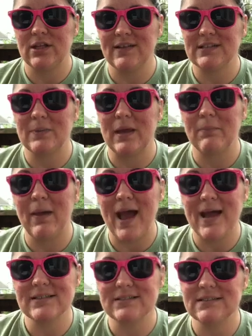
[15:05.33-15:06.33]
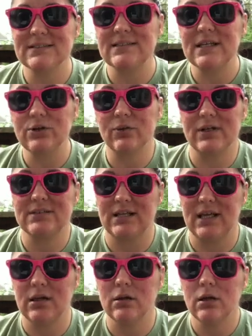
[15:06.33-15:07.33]
that's being passed is
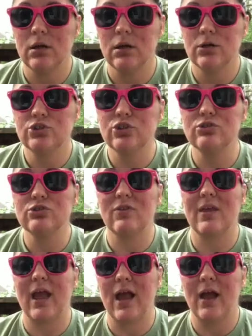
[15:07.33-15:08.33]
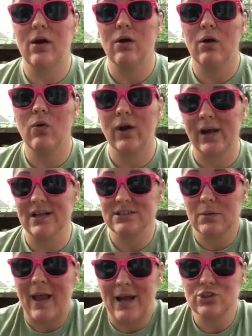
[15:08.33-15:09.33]
decreasing due to the
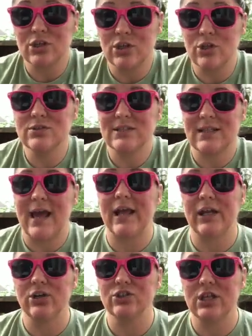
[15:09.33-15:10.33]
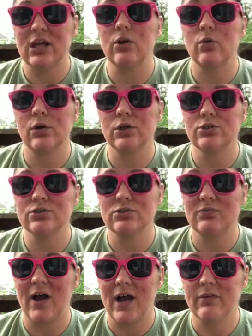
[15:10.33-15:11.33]
organism actually using that energy in order to
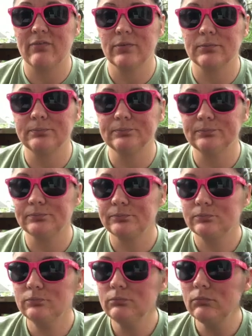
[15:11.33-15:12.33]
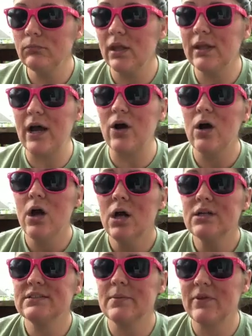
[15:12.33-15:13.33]
survive. Now,
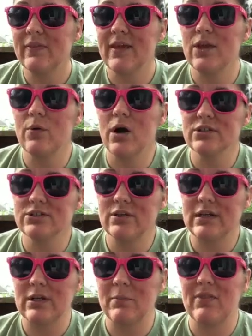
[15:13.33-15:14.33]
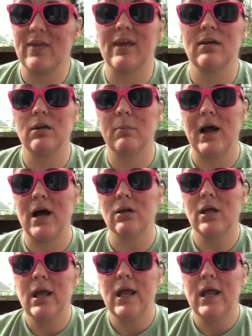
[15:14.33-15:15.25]
something that you also need to be thinking about,